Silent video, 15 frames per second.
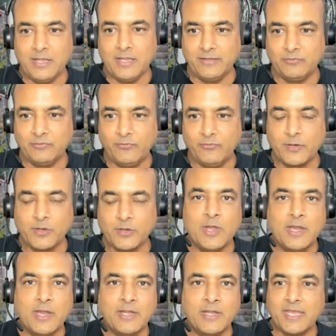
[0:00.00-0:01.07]
as well for you.
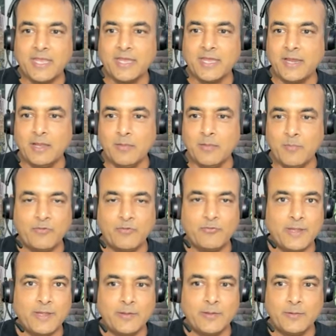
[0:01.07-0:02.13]
Take care and bye
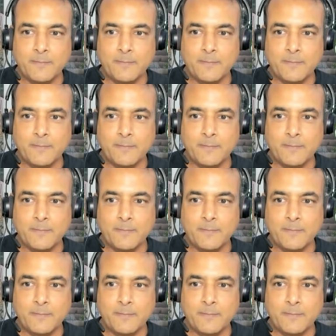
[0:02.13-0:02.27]
for now.